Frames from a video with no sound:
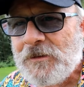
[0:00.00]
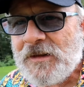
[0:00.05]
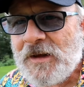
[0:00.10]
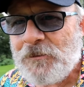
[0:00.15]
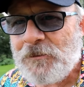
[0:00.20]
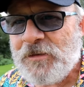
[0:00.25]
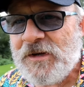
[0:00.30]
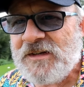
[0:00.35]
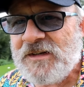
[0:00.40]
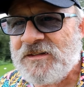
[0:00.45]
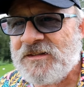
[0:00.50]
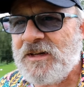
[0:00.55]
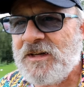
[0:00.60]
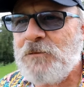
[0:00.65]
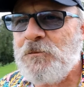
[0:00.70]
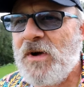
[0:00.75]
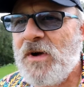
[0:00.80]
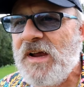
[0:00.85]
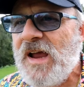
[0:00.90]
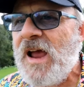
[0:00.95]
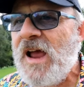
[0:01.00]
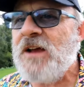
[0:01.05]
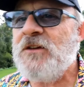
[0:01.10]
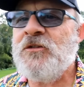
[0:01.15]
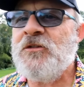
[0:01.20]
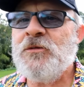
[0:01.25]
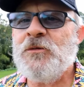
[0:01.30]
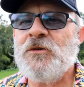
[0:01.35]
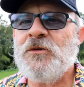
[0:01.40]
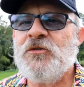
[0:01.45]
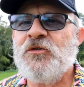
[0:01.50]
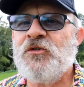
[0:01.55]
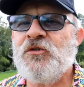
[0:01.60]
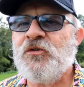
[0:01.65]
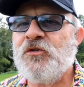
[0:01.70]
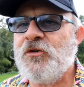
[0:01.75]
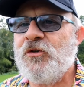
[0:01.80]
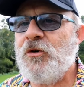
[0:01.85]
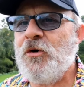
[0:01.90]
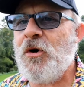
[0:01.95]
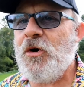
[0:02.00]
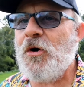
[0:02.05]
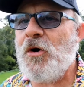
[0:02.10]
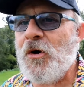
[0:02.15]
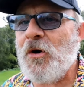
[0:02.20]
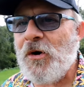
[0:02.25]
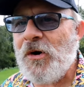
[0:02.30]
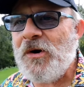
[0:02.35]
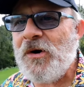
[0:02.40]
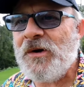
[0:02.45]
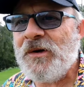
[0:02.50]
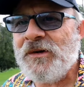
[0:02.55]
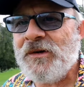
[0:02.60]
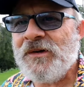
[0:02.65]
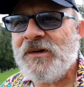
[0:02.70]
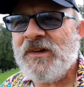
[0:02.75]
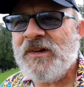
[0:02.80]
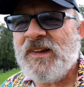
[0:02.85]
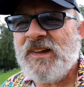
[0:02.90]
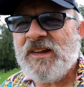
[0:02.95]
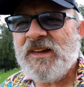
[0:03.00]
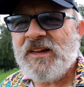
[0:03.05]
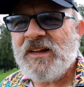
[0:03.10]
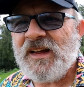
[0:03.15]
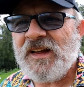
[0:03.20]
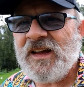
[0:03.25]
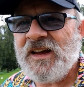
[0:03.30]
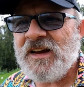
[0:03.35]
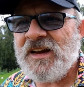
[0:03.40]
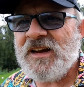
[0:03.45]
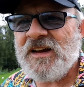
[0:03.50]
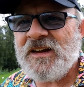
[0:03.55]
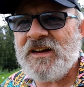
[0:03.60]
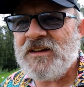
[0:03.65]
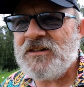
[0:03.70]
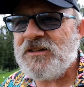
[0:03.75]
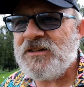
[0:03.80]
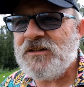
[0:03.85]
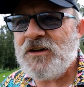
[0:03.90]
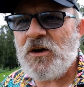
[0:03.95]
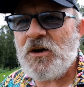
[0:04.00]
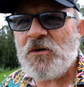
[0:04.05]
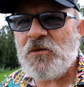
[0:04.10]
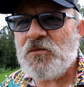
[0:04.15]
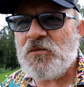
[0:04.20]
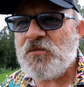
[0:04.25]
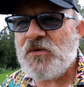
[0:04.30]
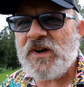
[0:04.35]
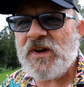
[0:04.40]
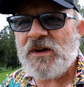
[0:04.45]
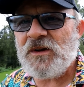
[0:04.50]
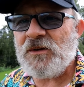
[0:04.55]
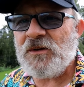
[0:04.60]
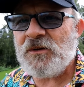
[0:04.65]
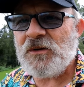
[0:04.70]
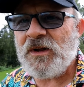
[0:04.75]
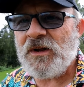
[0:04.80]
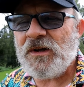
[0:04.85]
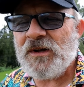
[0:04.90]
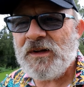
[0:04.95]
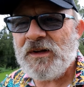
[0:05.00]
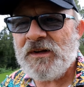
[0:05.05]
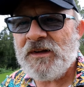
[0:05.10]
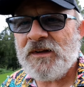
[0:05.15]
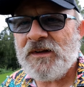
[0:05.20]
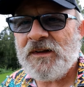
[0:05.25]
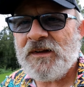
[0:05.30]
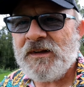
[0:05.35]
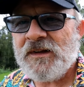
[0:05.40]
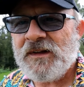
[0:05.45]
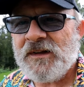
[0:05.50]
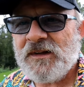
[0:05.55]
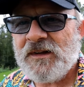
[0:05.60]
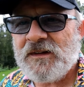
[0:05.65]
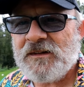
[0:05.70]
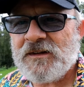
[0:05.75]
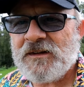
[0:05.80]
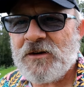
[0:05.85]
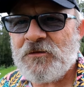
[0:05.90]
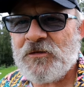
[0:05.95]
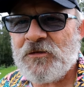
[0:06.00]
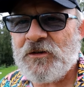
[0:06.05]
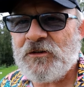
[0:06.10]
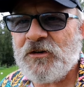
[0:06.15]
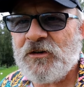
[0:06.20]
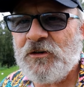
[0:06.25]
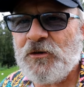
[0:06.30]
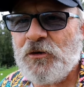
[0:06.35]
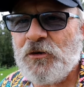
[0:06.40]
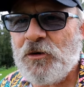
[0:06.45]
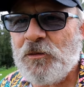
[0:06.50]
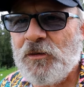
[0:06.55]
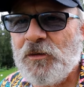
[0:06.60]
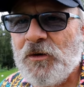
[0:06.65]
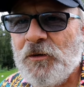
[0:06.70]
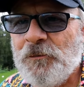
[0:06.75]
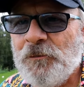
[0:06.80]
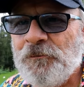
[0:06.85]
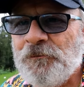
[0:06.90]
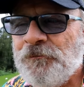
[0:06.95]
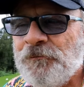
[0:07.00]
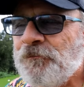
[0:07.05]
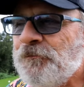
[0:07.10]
That being said, my actual score is no real different to normal.